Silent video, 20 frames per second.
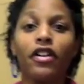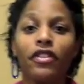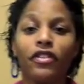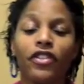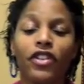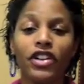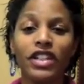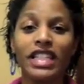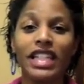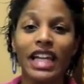
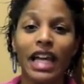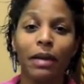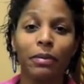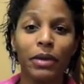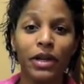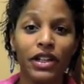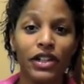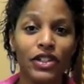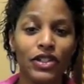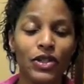First thing I'm
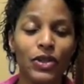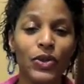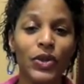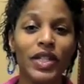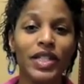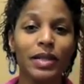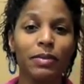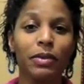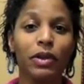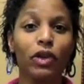going to do
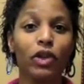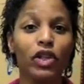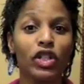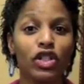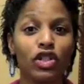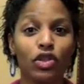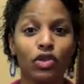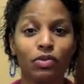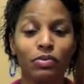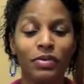is I'm going
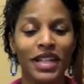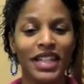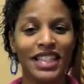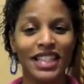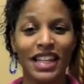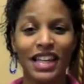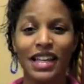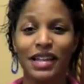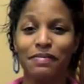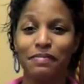to mix
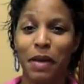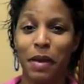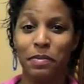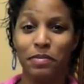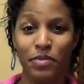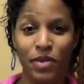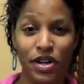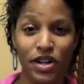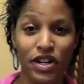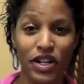in my
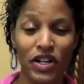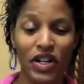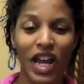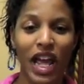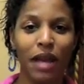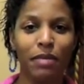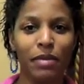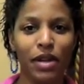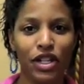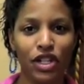butter
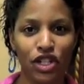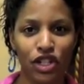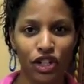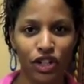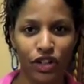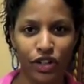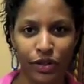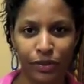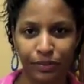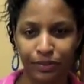and my
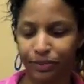sugar.